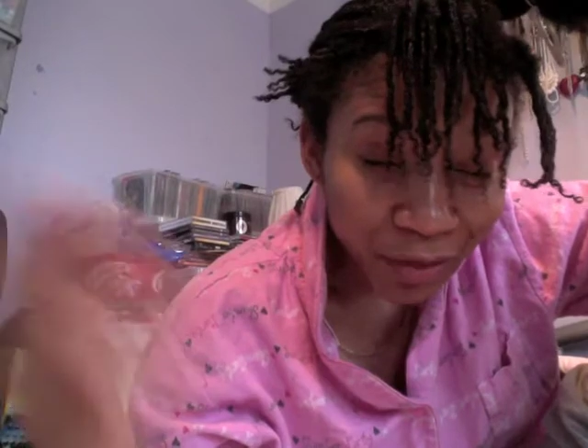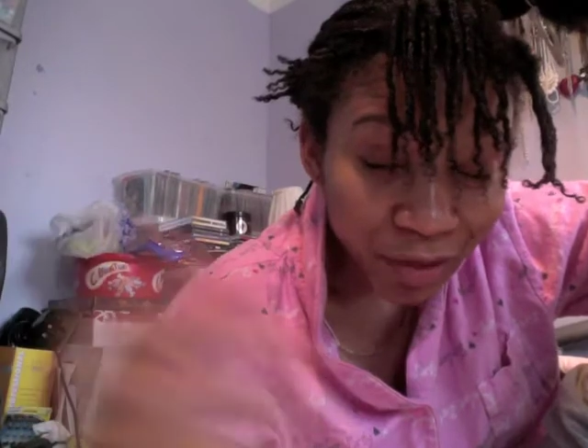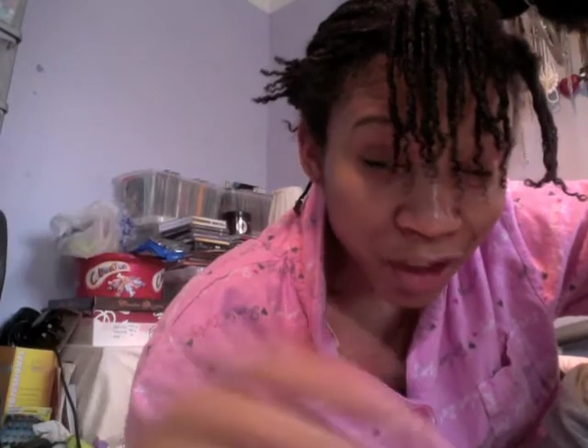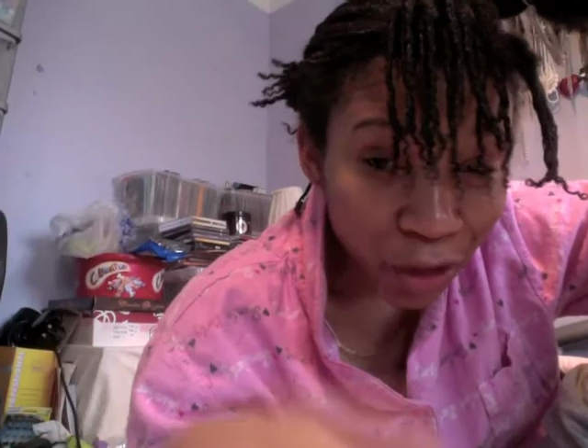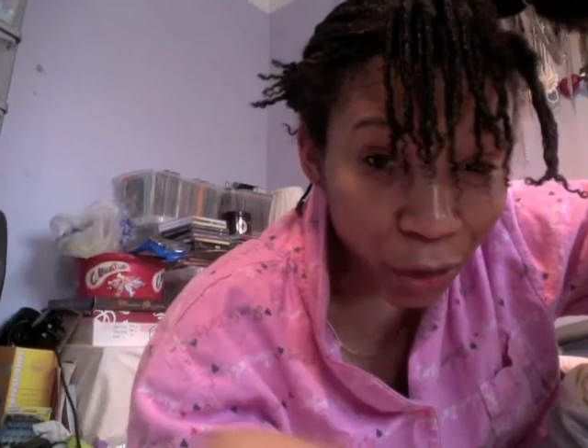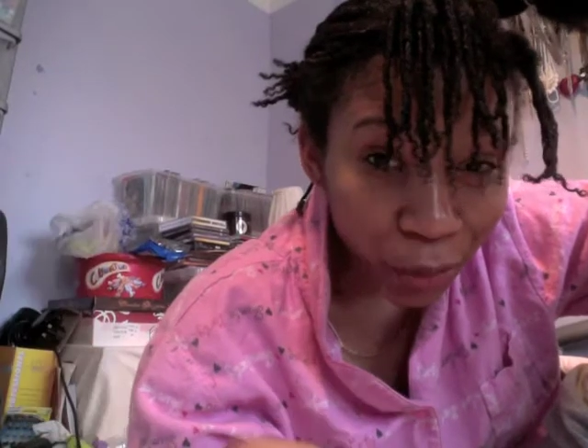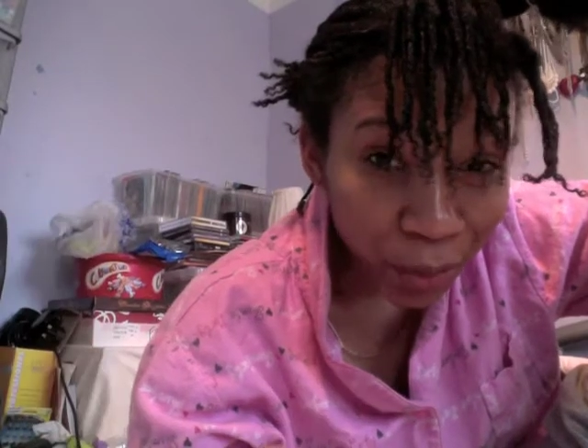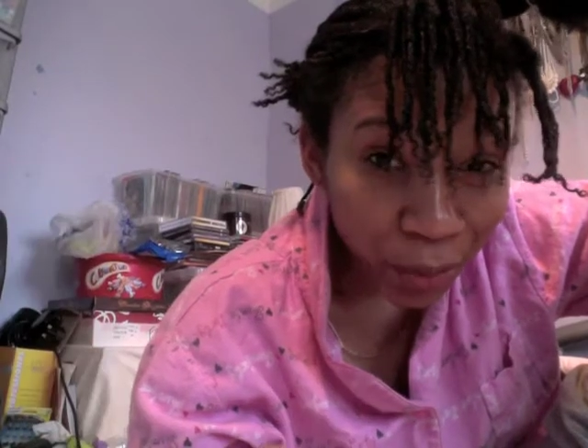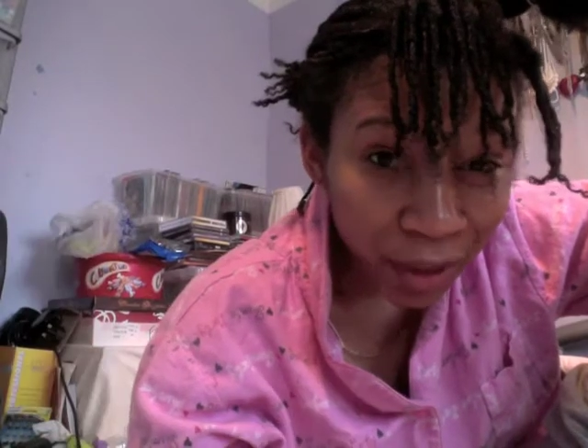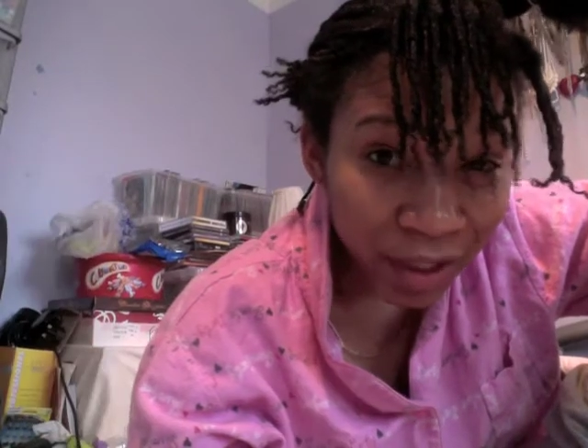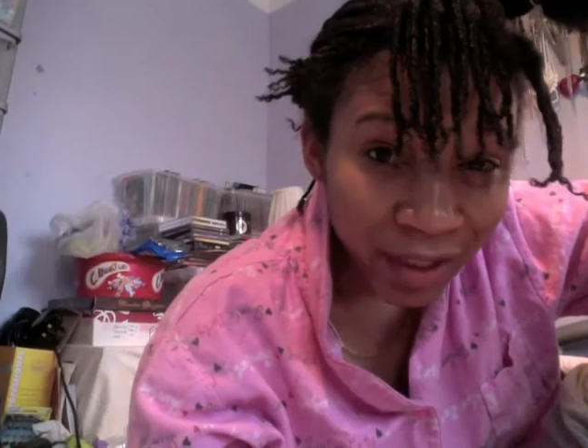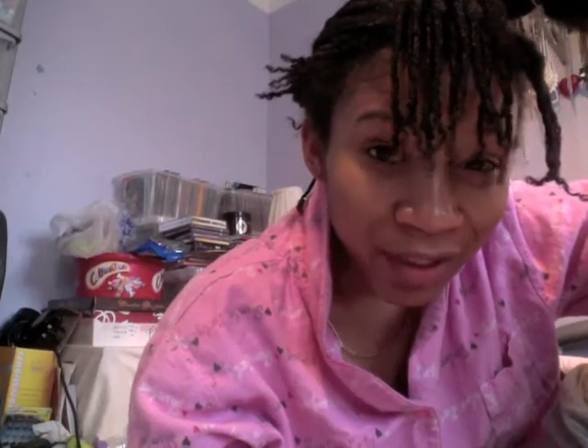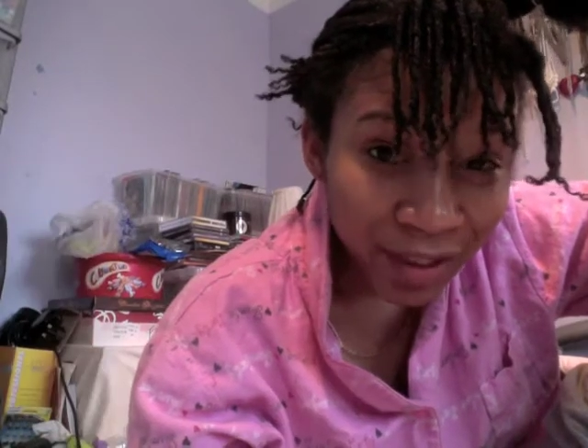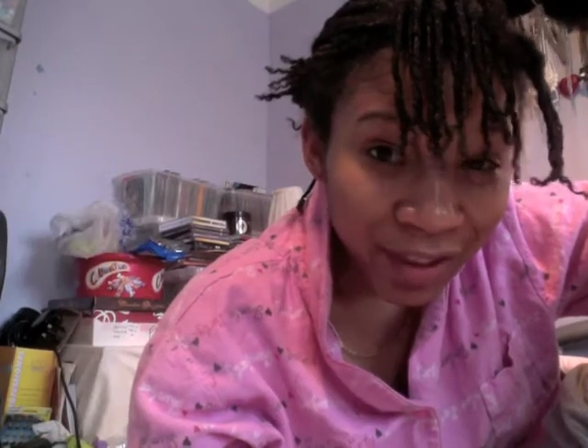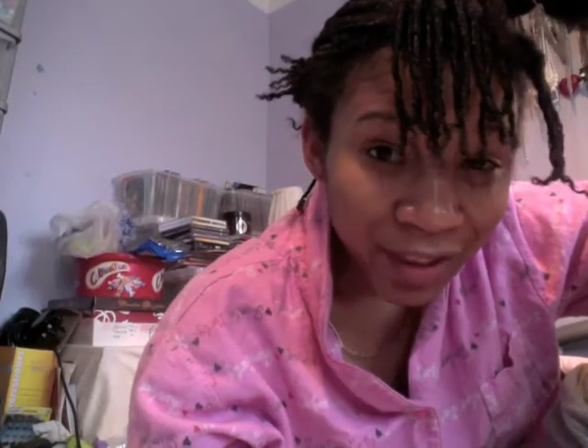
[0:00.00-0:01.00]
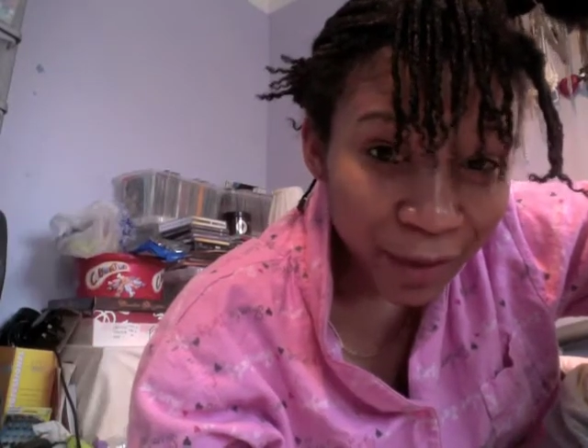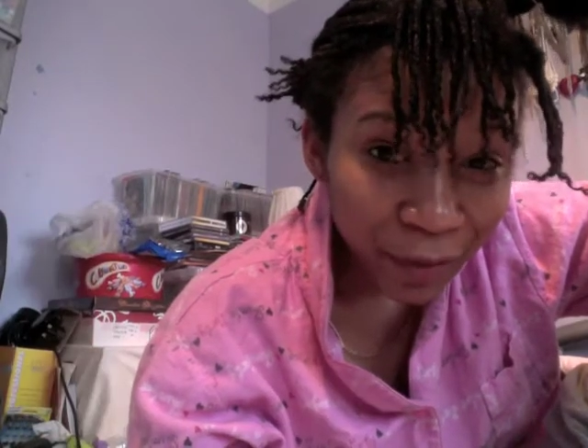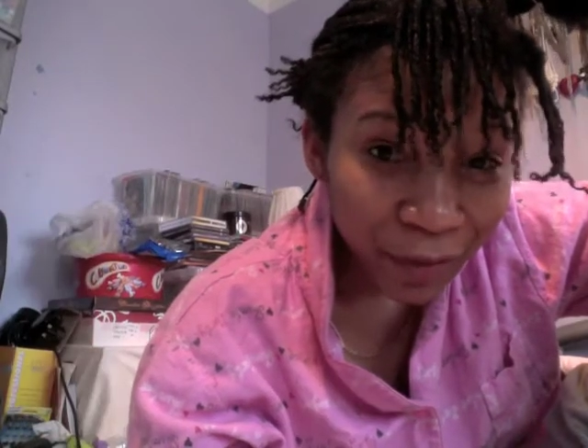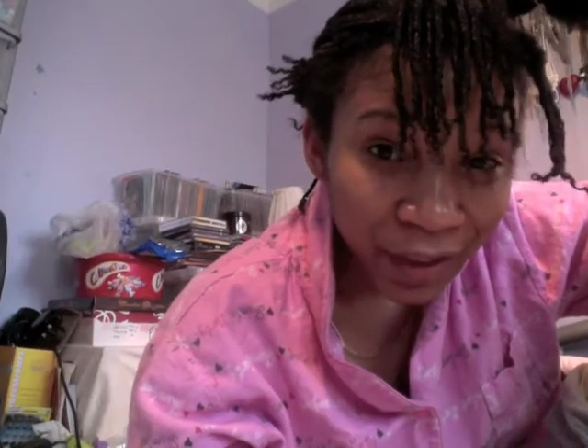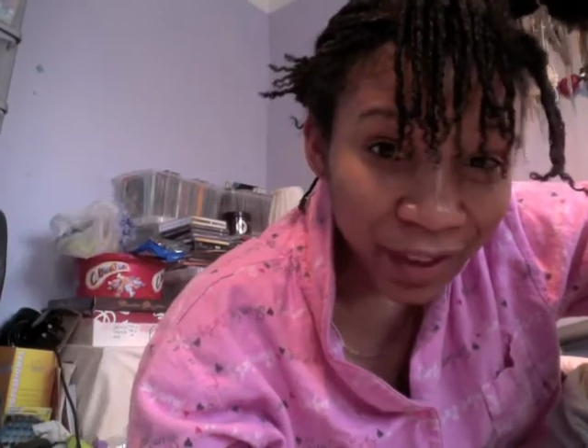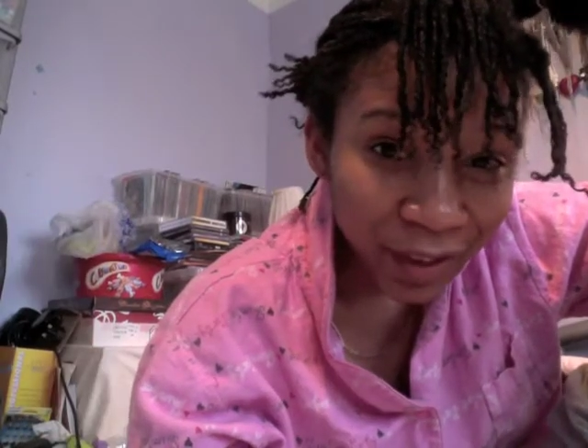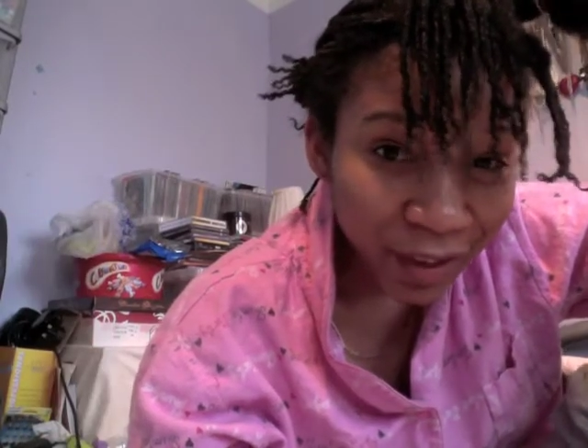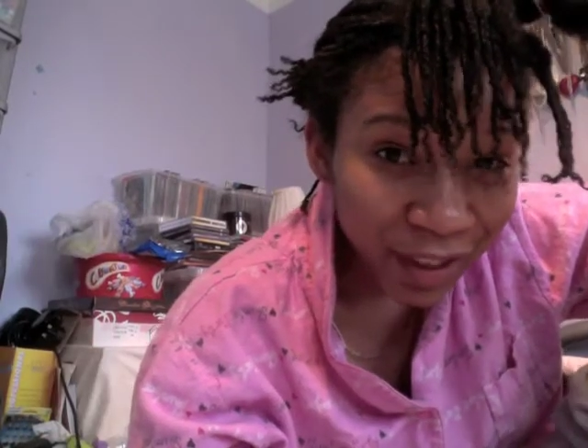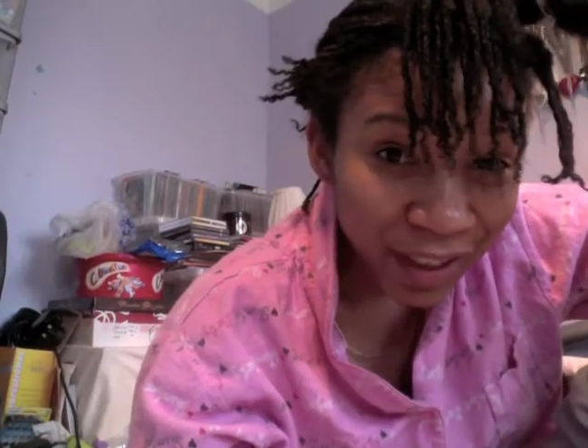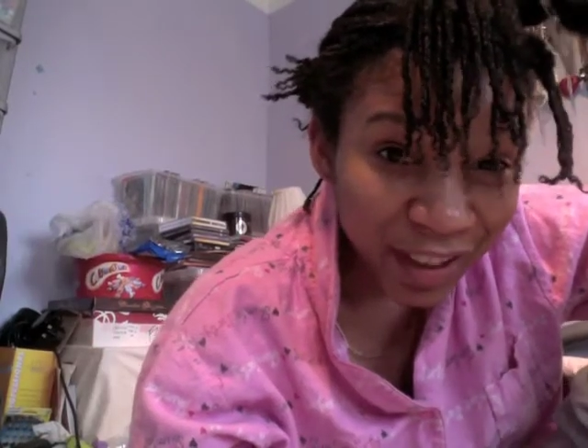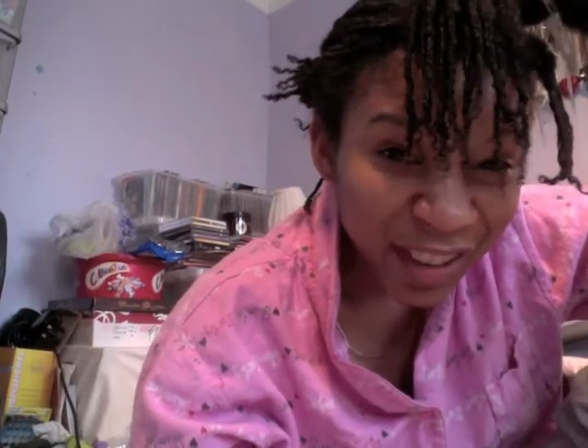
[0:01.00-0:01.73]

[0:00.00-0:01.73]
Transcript: result pictures or something on